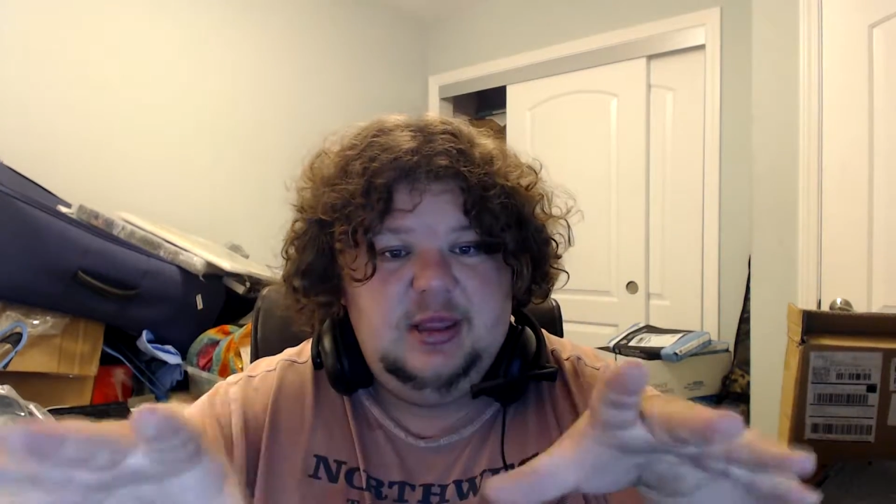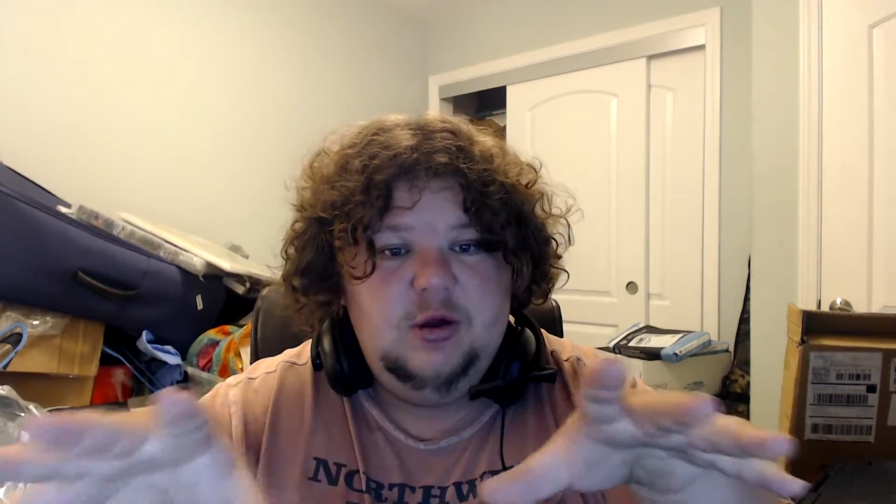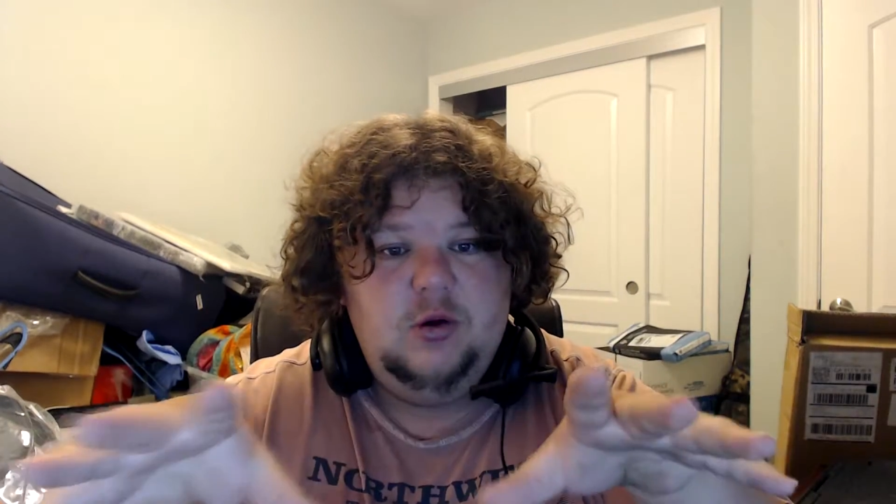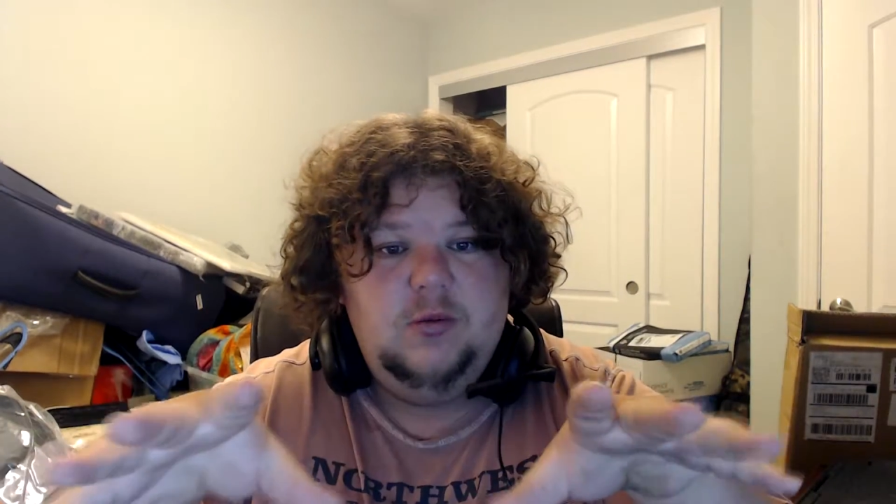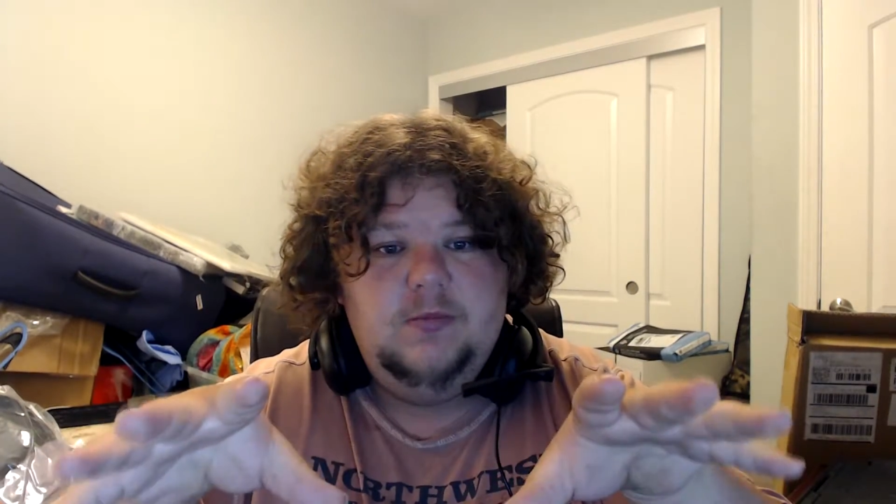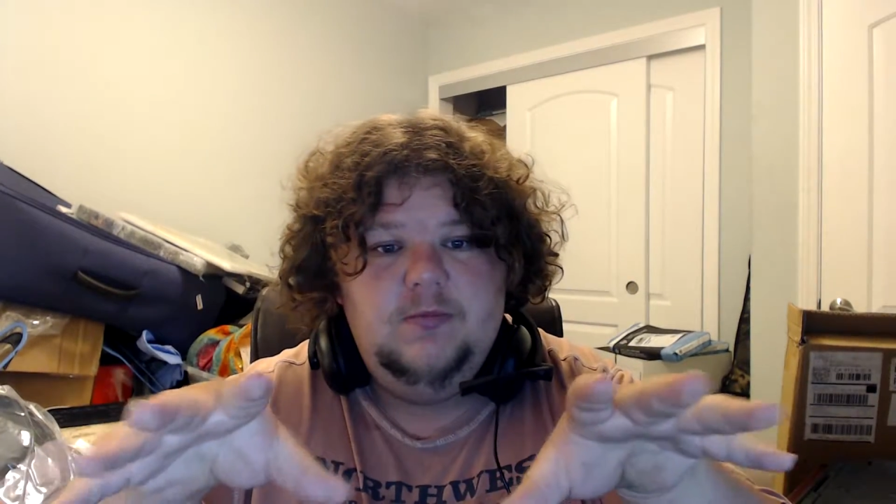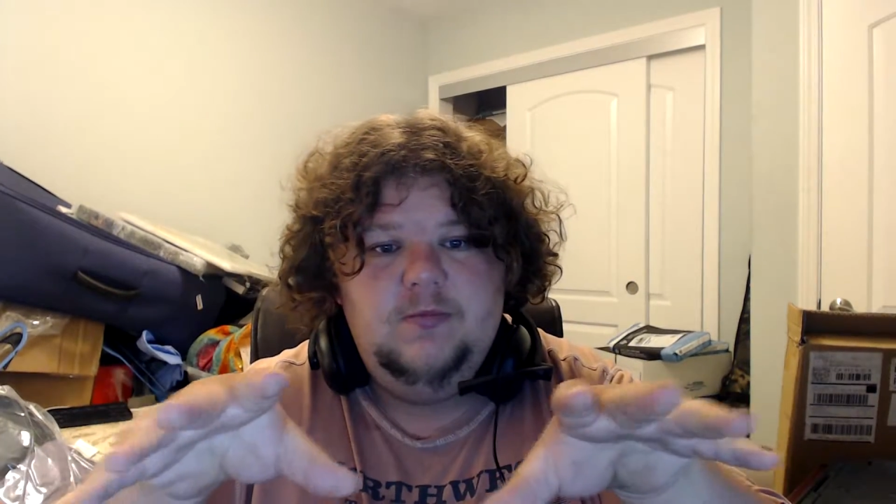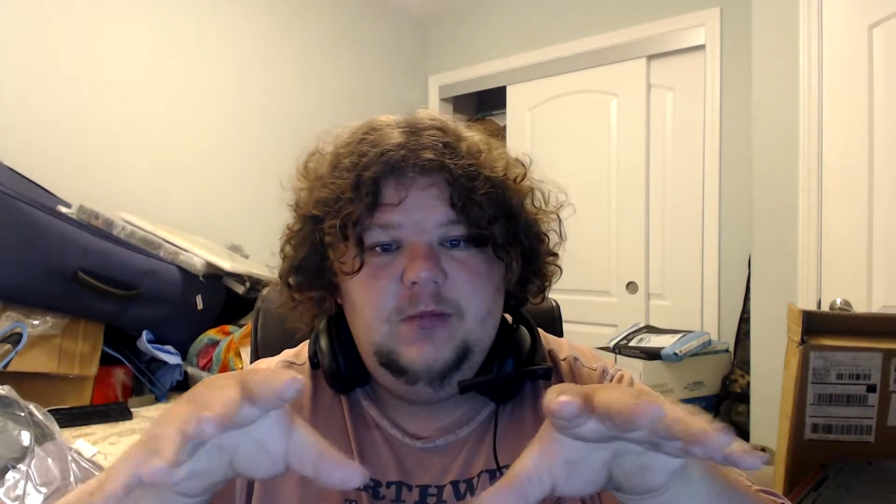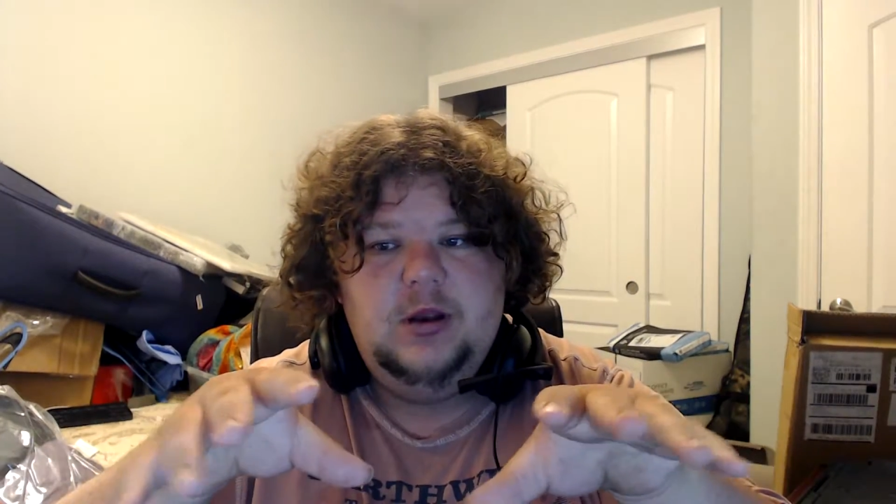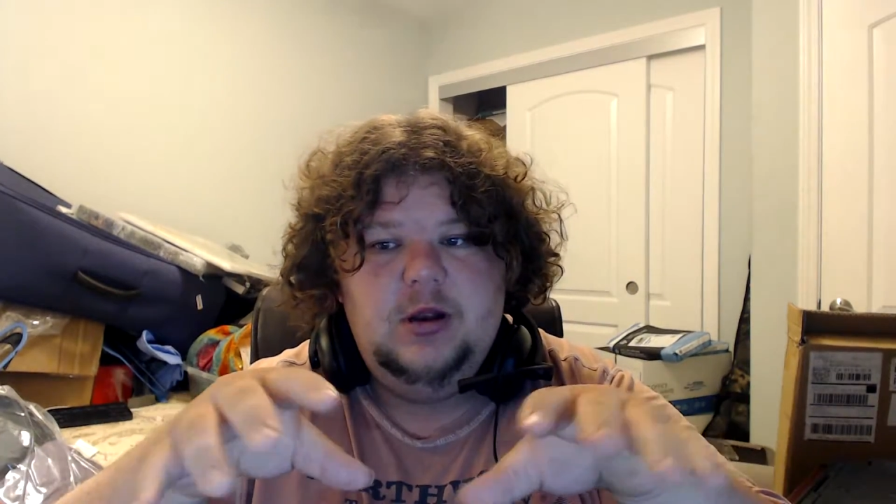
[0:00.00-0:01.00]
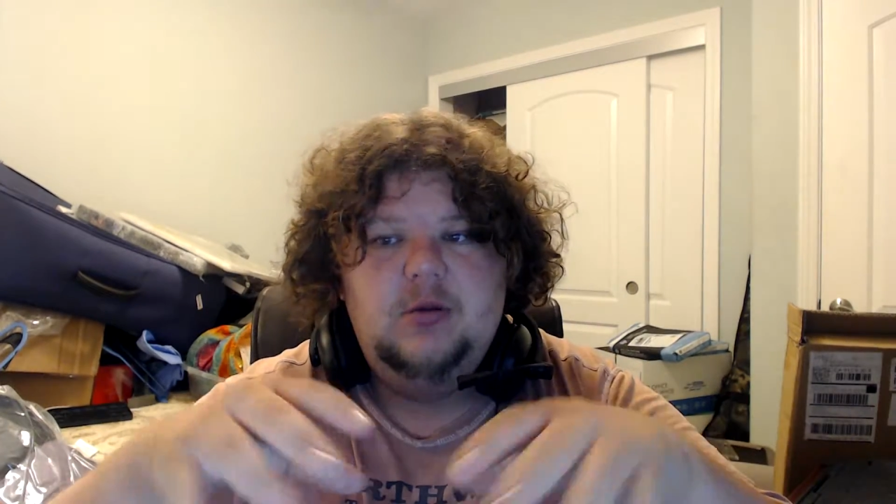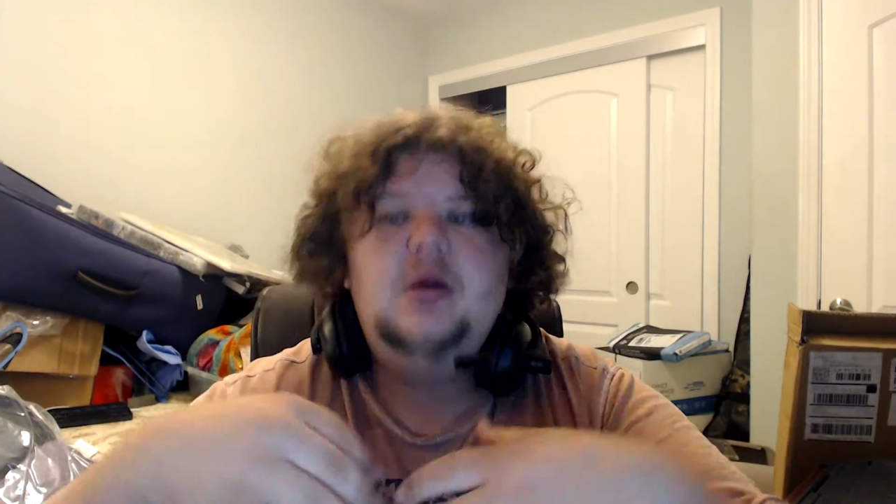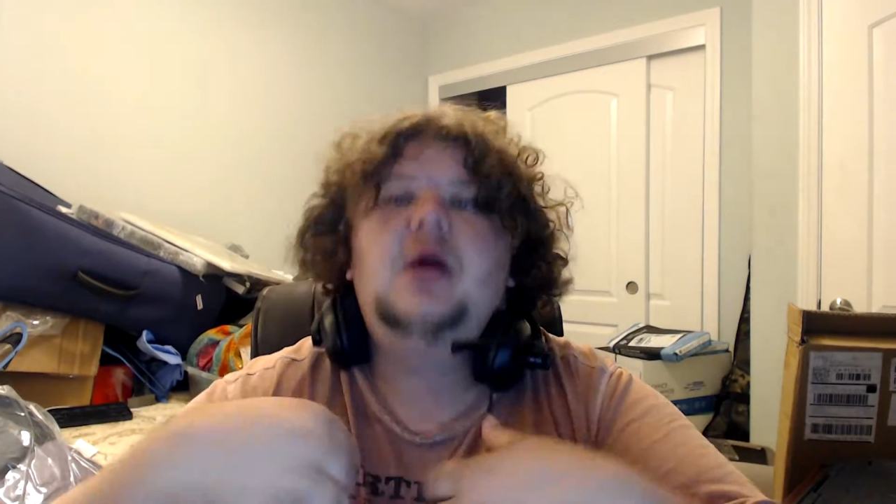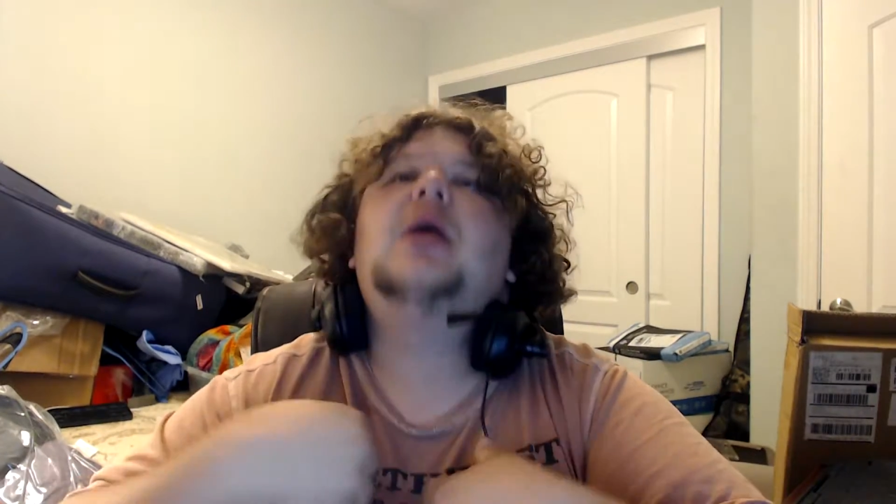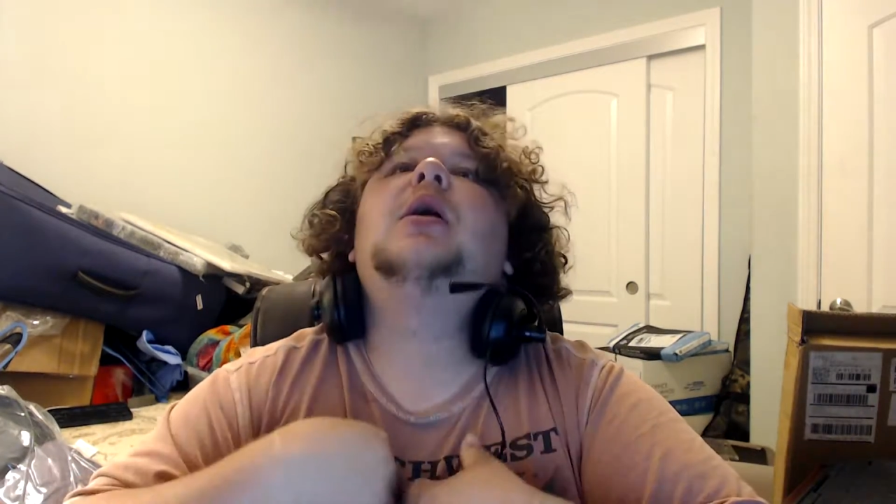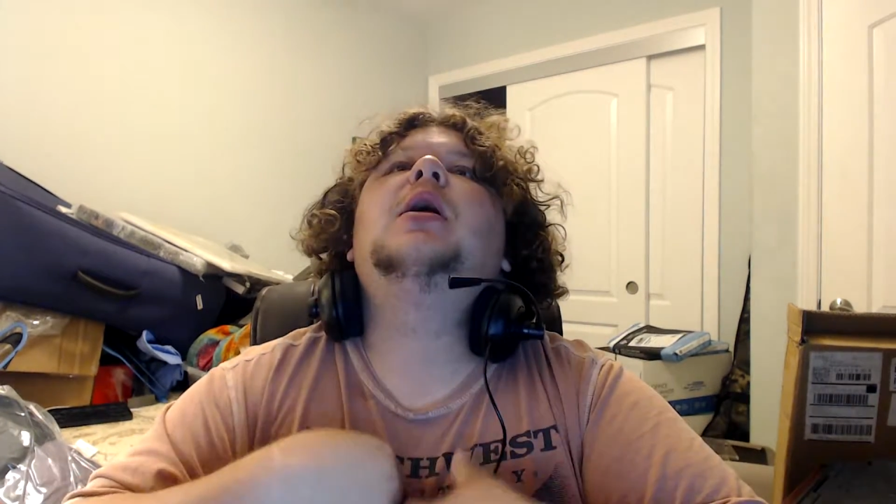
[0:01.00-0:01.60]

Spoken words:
the whole and